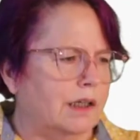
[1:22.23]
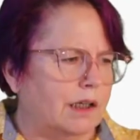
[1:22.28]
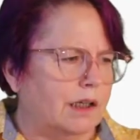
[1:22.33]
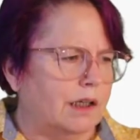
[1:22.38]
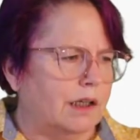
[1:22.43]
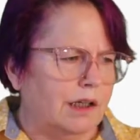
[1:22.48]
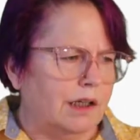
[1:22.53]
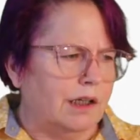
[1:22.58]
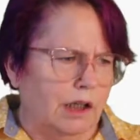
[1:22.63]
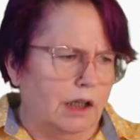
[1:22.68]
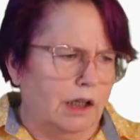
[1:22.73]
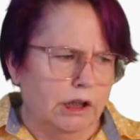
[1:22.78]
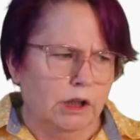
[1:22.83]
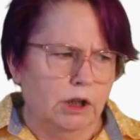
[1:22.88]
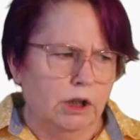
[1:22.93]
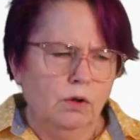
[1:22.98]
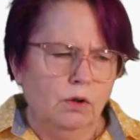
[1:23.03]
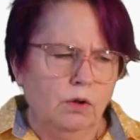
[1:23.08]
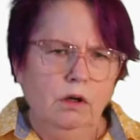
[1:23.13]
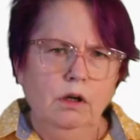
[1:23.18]

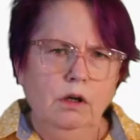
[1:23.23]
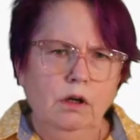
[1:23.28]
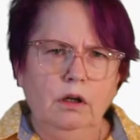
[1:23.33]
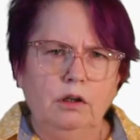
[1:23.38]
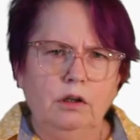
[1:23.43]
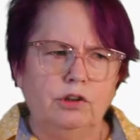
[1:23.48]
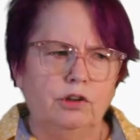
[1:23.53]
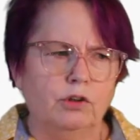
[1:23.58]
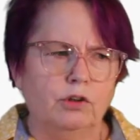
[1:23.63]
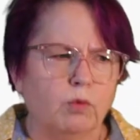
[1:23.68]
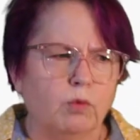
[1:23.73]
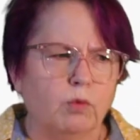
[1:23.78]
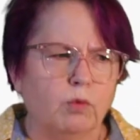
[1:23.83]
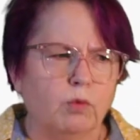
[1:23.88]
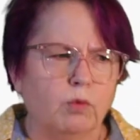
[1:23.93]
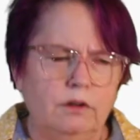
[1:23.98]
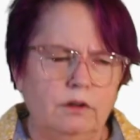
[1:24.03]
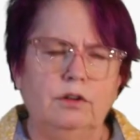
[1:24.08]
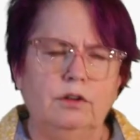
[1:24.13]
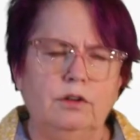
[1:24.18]
Clear,
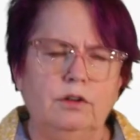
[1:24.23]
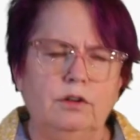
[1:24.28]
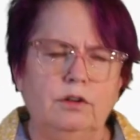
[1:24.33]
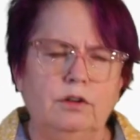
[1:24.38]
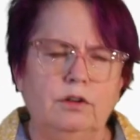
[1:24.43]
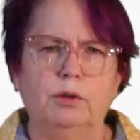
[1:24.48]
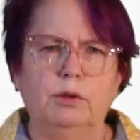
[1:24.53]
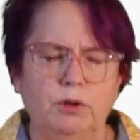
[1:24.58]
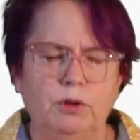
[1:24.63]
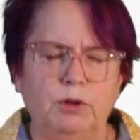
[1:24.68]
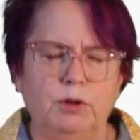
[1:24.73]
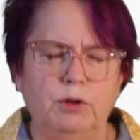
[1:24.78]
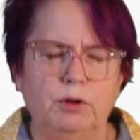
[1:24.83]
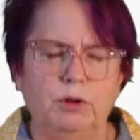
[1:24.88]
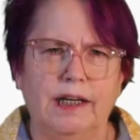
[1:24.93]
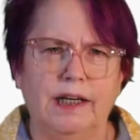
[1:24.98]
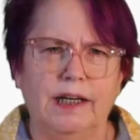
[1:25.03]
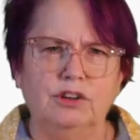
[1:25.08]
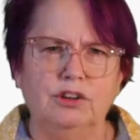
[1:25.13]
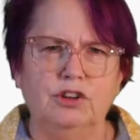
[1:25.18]
direct
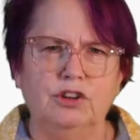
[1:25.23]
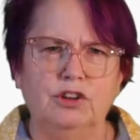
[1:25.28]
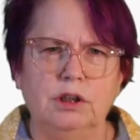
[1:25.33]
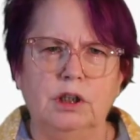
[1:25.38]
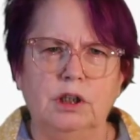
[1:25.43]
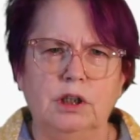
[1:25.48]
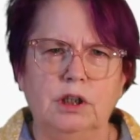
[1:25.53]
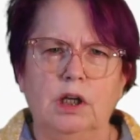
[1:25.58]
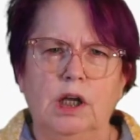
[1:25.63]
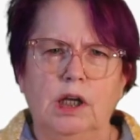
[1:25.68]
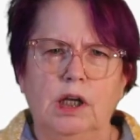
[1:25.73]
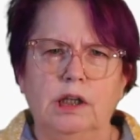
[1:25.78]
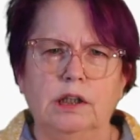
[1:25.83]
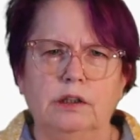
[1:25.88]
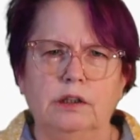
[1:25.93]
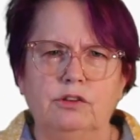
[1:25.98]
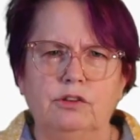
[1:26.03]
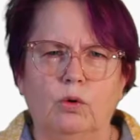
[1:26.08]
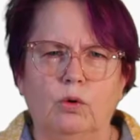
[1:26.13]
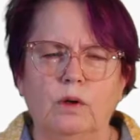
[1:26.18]
communication is
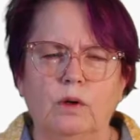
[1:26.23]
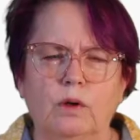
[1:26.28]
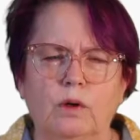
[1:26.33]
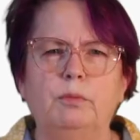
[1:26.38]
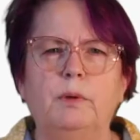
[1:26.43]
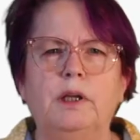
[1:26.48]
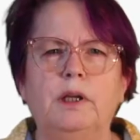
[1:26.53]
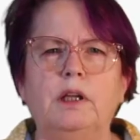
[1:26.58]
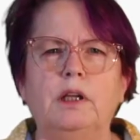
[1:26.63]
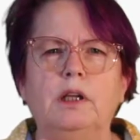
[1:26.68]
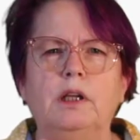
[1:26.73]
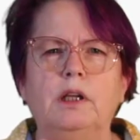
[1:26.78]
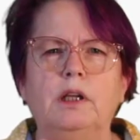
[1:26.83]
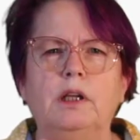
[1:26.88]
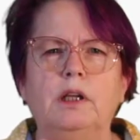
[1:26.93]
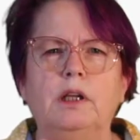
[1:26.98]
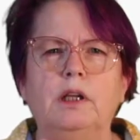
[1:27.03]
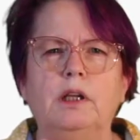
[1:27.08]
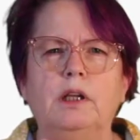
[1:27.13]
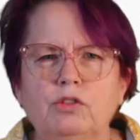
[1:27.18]
going to be the
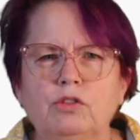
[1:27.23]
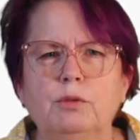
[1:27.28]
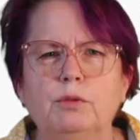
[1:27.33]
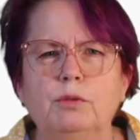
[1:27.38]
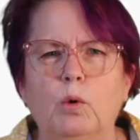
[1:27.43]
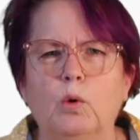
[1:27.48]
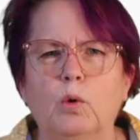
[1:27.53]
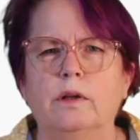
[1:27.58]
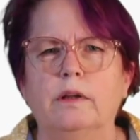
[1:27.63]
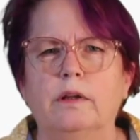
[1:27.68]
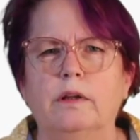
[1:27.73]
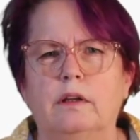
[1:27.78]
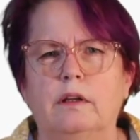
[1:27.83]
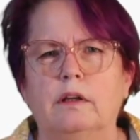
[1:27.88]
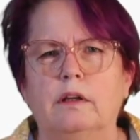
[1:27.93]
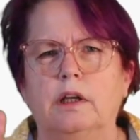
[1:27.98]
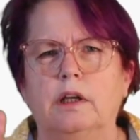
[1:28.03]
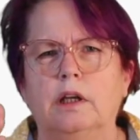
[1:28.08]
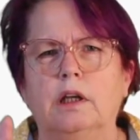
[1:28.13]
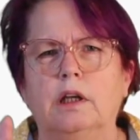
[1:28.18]
most important
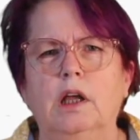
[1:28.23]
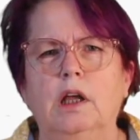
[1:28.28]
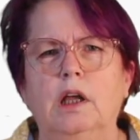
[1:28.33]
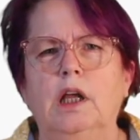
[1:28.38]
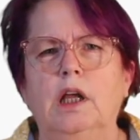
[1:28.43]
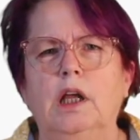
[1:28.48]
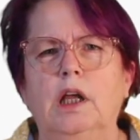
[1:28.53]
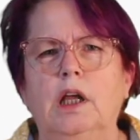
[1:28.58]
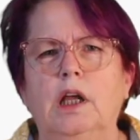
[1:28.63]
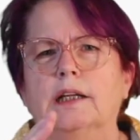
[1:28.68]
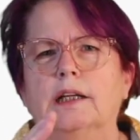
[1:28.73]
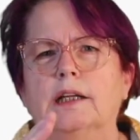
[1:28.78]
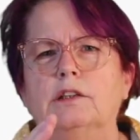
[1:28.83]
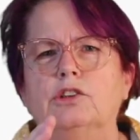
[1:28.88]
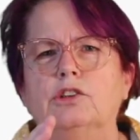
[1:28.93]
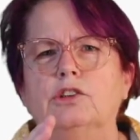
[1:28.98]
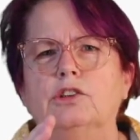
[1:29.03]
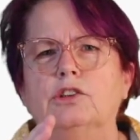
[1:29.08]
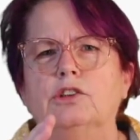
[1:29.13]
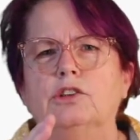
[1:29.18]
thing in
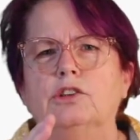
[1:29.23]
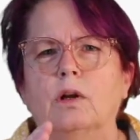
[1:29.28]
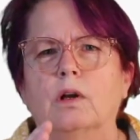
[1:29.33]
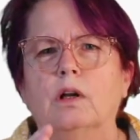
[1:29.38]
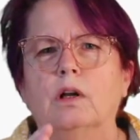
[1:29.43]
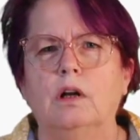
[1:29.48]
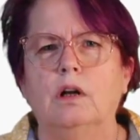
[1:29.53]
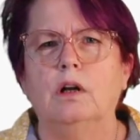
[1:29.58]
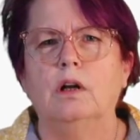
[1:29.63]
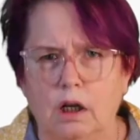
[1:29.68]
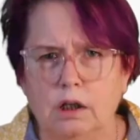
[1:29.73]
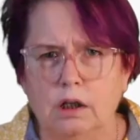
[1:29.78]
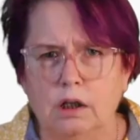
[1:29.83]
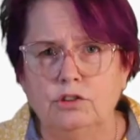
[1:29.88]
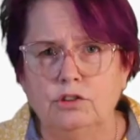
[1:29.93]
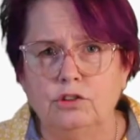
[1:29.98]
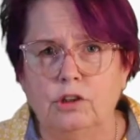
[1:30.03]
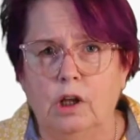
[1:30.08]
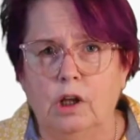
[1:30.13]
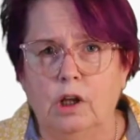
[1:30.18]
your college
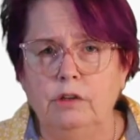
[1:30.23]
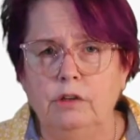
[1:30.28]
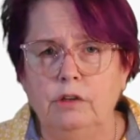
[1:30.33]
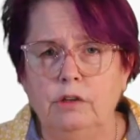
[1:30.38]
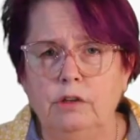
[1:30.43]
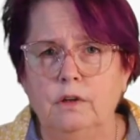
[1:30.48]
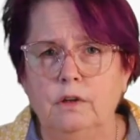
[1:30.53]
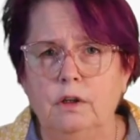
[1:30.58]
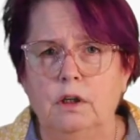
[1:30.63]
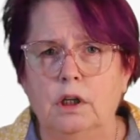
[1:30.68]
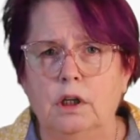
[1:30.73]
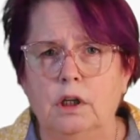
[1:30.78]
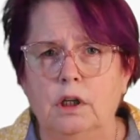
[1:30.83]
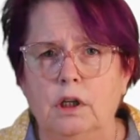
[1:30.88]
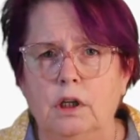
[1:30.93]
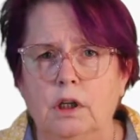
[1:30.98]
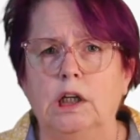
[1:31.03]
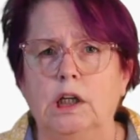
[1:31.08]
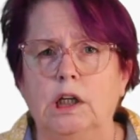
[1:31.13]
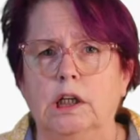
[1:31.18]
life,
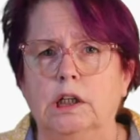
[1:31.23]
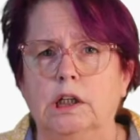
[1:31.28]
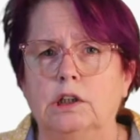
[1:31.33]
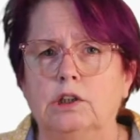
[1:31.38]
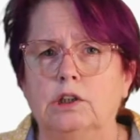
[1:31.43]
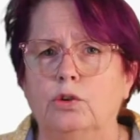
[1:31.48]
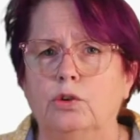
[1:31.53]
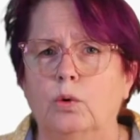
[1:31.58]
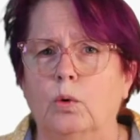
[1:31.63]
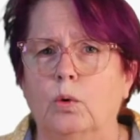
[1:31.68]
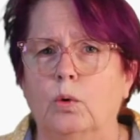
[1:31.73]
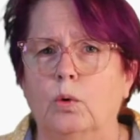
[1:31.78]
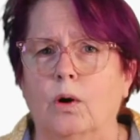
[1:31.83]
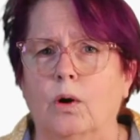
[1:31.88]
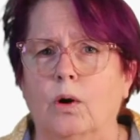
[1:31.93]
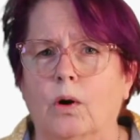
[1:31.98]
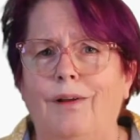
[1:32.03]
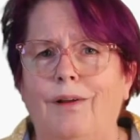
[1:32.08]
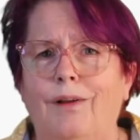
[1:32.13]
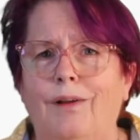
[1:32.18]
in your
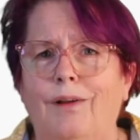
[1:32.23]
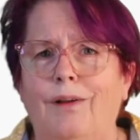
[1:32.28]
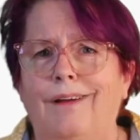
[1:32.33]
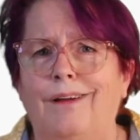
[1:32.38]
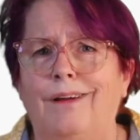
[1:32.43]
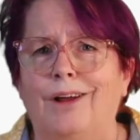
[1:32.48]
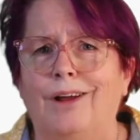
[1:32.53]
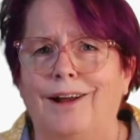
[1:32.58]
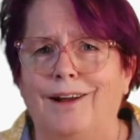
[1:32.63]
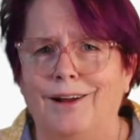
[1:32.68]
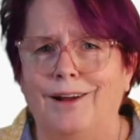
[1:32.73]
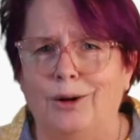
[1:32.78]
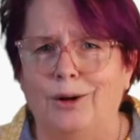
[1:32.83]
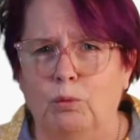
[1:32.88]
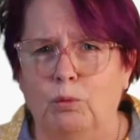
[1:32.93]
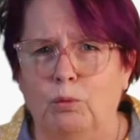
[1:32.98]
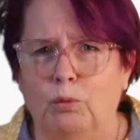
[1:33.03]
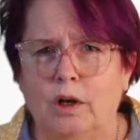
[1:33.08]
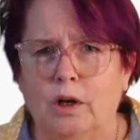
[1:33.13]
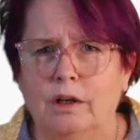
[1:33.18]

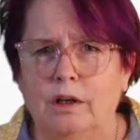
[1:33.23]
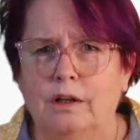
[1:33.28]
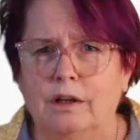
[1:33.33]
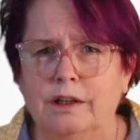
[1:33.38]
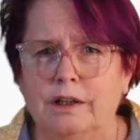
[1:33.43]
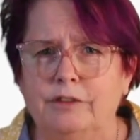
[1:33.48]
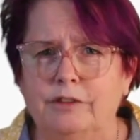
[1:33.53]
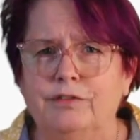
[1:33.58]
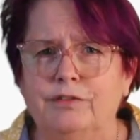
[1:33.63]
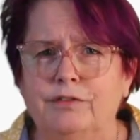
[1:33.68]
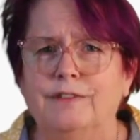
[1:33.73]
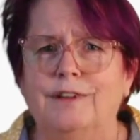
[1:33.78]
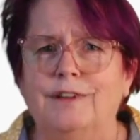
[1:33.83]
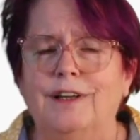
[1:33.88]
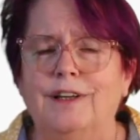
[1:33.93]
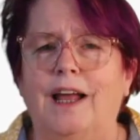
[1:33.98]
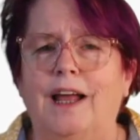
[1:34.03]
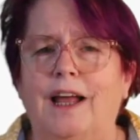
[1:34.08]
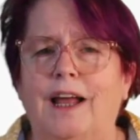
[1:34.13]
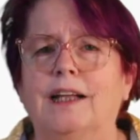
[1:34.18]
work life,
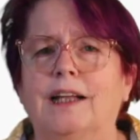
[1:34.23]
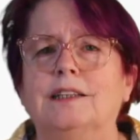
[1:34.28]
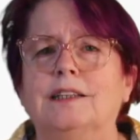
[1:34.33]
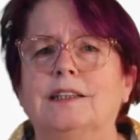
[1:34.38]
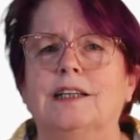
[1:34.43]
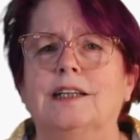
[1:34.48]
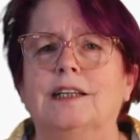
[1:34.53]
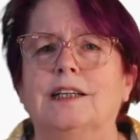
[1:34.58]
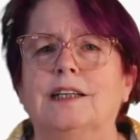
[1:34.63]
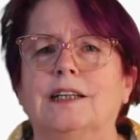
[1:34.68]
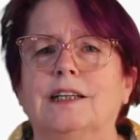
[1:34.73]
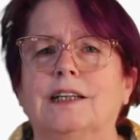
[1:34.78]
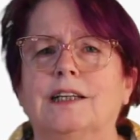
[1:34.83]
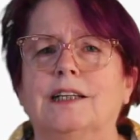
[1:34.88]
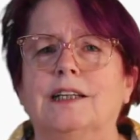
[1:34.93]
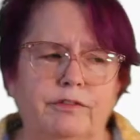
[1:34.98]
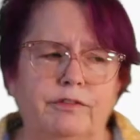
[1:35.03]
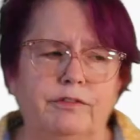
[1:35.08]
and in your life in